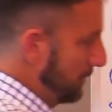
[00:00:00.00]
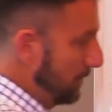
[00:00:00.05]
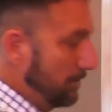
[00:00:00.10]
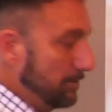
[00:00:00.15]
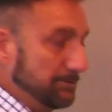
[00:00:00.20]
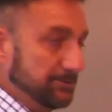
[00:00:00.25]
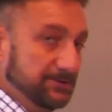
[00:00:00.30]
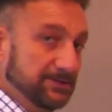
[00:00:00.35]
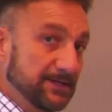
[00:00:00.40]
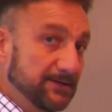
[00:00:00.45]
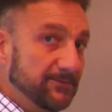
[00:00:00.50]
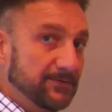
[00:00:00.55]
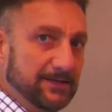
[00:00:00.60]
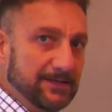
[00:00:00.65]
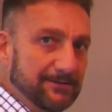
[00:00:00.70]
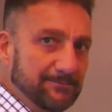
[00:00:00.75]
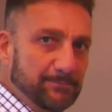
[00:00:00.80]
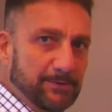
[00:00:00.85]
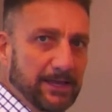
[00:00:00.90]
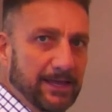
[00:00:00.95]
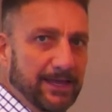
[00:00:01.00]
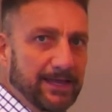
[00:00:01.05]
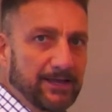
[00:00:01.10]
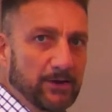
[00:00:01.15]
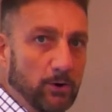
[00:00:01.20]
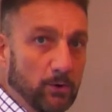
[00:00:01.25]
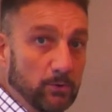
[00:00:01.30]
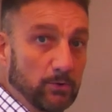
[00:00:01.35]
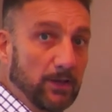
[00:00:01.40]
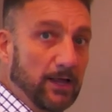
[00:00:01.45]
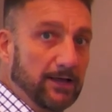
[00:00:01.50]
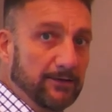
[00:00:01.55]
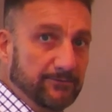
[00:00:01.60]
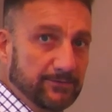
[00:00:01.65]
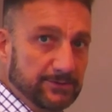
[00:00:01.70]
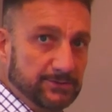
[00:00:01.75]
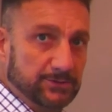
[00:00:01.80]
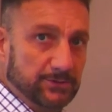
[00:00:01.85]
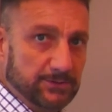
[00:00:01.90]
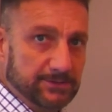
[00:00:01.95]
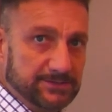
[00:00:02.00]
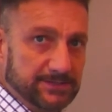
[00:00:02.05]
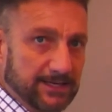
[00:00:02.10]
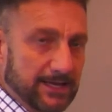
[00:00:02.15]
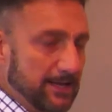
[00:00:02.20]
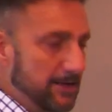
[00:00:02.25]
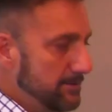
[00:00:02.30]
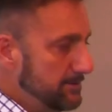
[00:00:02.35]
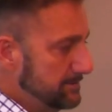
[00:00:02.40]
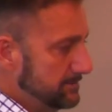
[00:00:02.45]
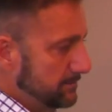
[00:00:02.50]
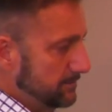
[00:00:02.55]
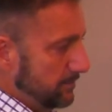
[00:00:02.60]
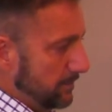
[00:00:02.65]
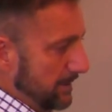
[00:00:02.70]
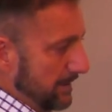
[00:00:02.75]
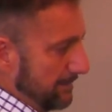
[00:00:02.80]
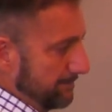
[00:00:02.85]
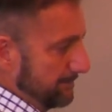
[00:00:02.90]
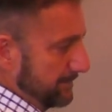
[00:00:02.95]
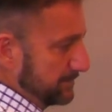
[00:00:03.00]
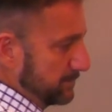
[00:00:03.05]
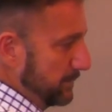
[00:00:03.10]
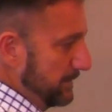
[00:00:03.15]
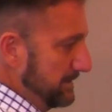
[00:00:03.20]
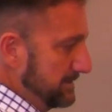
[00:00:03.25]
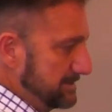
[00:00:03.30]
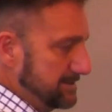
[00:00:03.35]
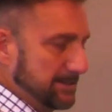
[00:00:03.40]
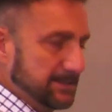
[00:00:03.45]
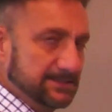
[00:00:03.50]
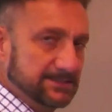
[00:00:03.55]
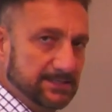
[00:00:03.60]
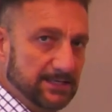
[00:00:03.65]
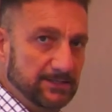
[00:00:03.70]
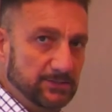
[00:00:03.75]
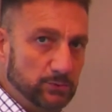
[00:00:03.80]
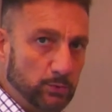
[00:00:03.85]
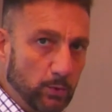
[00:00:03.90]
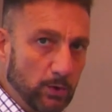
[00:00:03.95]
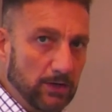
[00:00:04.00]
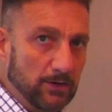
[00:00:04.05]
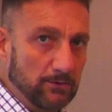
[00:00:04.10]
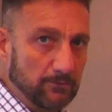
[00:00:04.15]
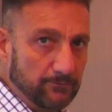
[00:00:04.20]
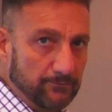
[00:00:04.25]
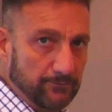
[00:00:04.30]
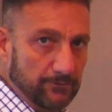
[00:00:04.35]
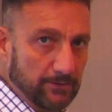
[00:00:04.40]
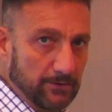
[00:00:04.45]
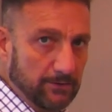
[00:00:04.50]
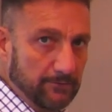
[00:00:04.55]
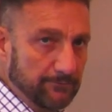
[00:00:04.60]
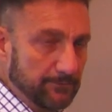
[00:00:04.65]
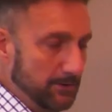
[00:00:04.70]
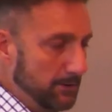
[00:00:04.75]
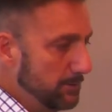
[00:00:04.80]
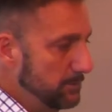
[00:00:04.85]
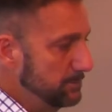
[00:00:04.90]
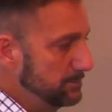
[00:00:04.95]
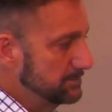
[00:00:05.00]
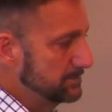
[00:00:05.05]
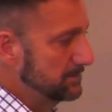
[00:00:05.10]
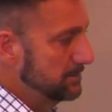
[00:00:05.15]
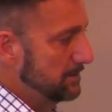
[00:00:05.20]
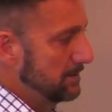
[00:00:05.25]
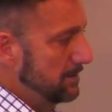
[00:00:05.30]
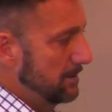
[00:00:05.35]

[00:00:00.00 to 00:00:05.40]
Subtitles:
all dividend-paying whole life insurance accounts. So you'll have between 6 and 12 of those.